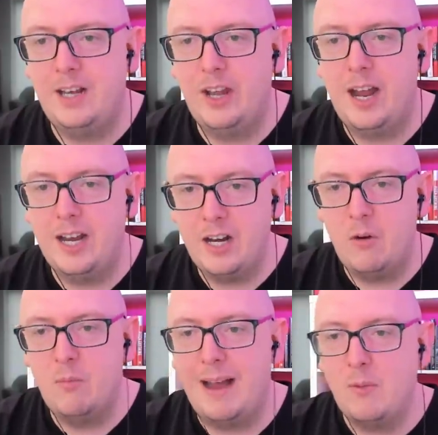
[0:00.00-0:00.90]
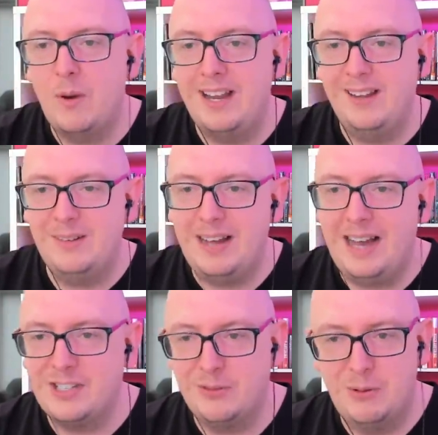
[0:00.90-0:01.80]
or that I know Mike Winnett
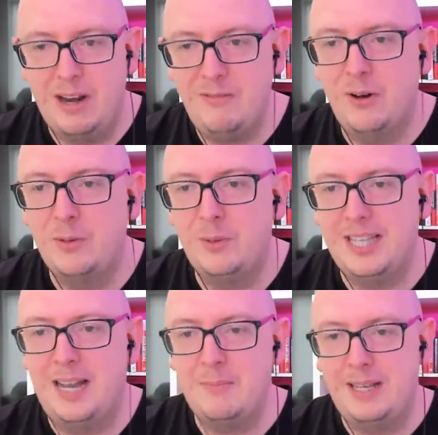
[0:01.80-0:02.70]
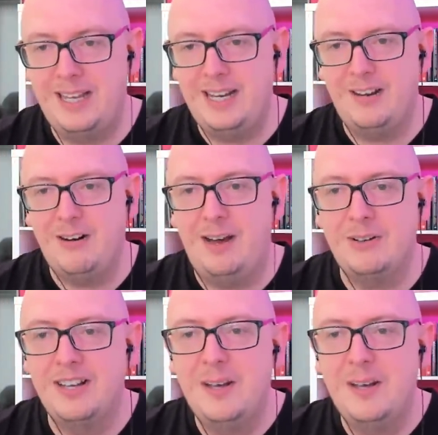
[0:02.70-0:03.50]
has great fun with the Lamborghini crowd.